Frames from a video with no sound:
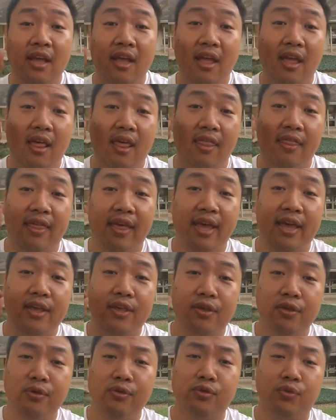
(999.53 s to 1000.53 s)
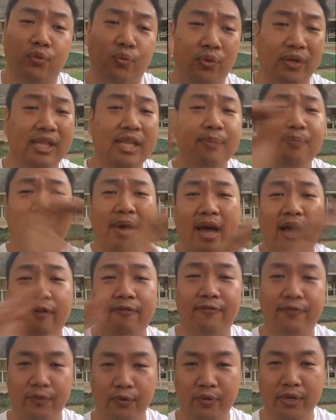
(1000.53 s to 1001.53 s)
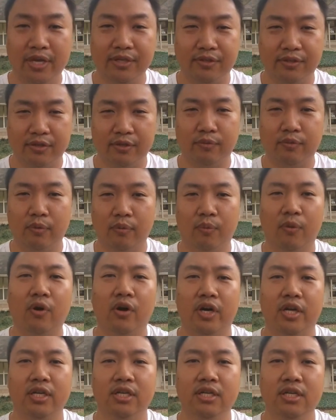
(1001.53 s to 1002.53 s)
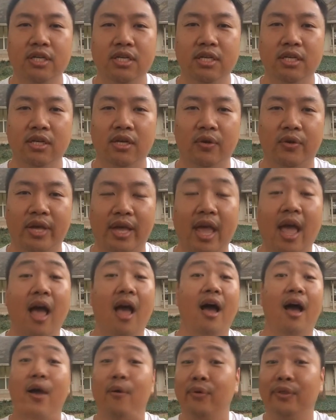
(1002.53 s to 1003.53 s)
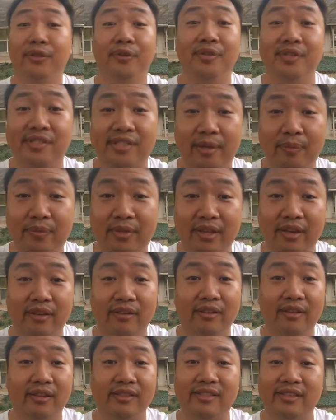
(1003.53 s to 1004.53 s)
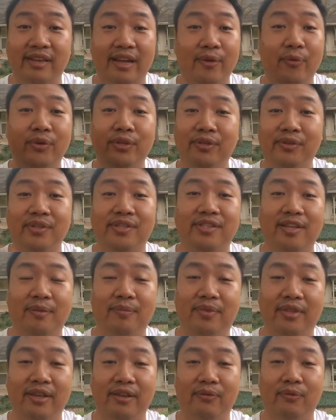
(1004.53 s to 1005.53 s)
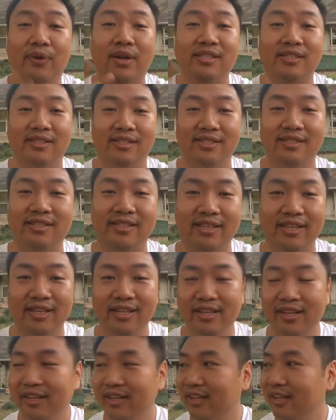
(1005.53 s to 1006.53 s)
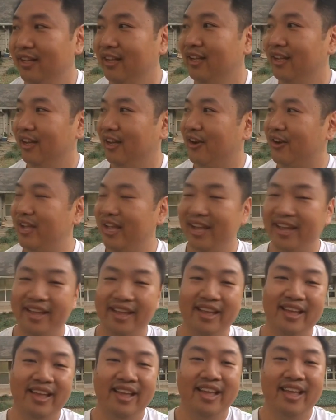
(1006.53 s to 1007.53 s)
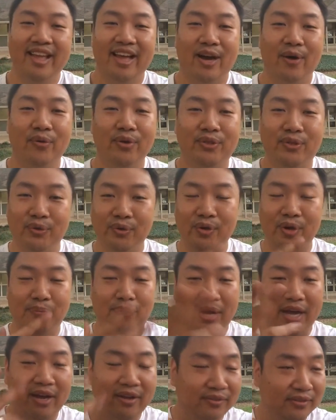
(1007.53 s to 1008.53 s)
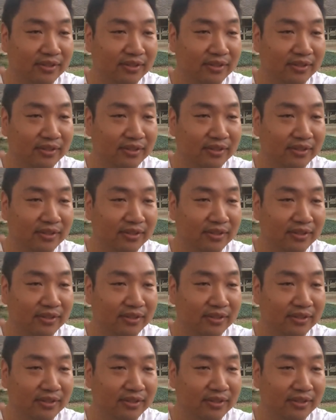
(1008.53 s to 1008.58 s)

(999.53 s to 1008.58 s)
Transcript: they use really bad food as their reward. Okay, I went through the same thing. Listen, I went through the same thing in residency. Okay, I went through about